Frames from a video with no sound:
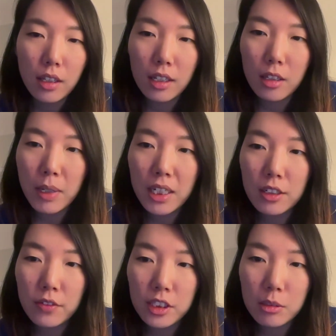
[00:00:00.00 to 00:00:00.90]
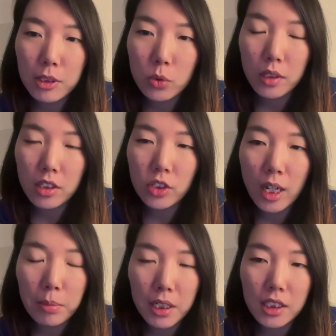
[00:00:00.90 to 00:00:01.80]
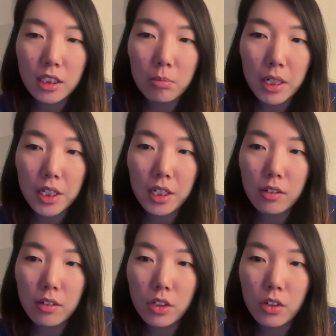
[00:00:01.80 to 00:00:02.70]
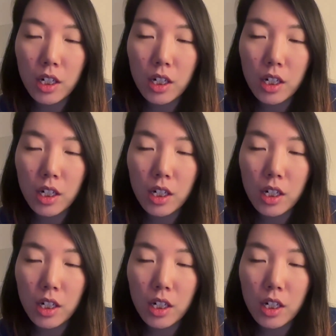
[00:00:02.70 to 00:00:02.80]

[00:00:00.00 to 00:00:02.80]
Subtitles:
that the main difference between the Japanese and American Red